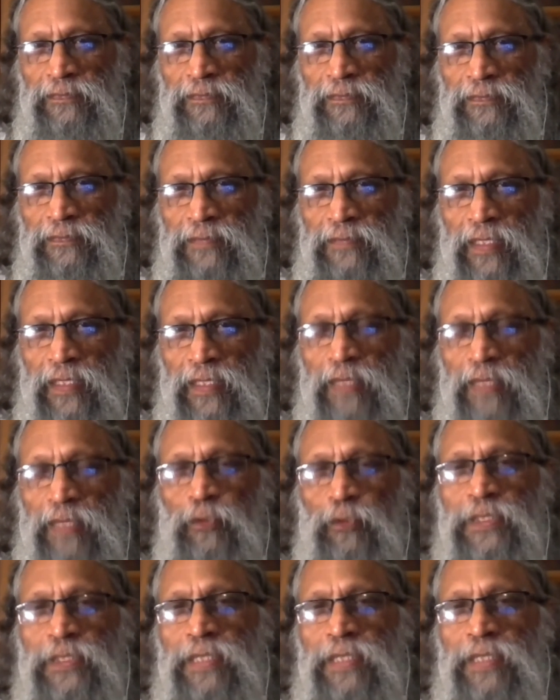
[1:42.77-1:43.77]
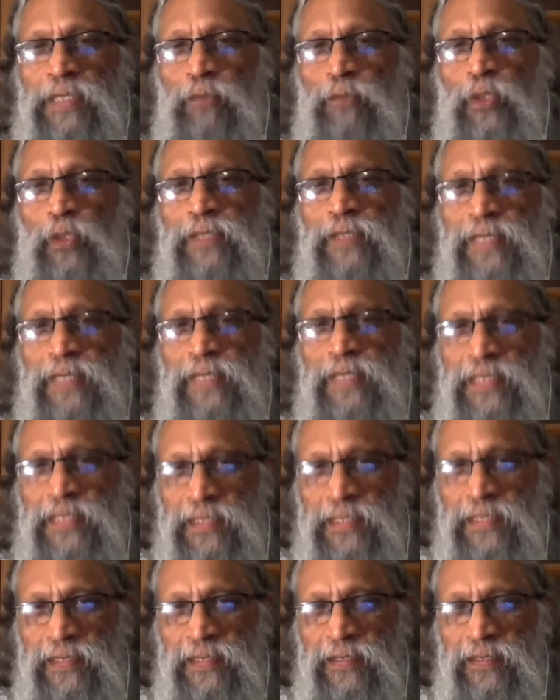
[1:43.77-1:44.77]
are mostly motivated
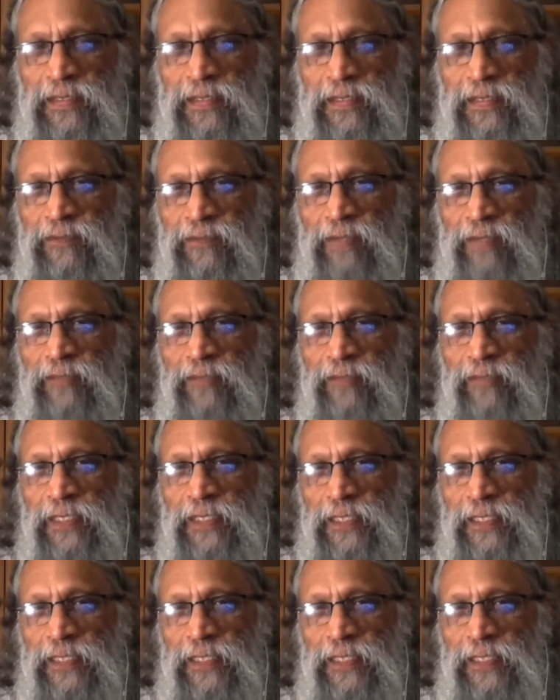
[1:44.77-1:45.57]
from within.